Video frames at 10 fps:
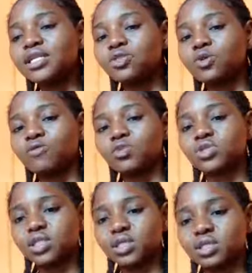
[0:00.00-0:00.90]

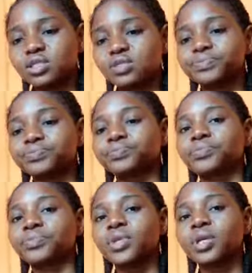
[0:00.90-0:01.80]
things. Fix a
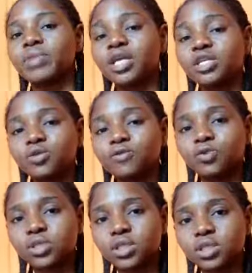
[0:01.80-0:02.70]
time
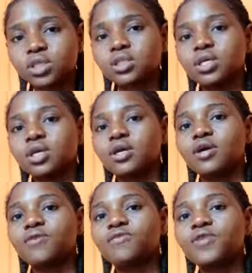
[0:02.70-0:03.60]
that those things
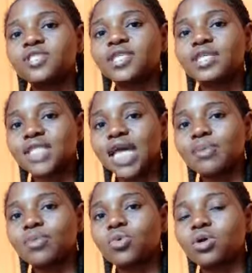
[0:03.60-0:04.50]
can be completed,
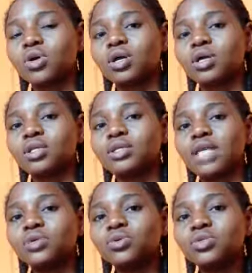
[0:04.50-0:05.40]
all right,
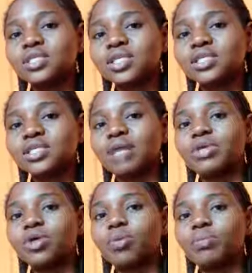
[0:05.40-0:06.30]
and work
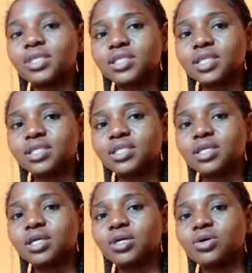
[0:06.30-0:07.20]
with that
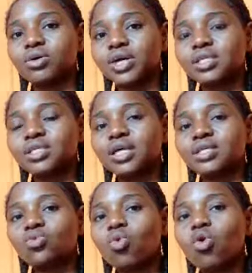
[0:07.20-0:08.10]
timetable.
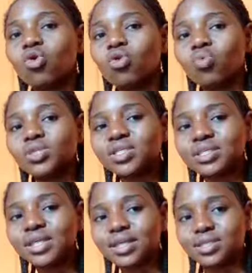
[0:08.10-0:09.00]
So
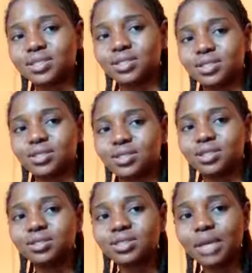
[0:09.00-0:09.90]
immediately you publish
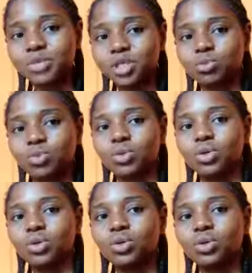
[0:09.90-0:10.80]
your book, like I
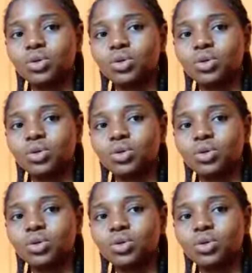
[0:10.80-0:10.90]
said,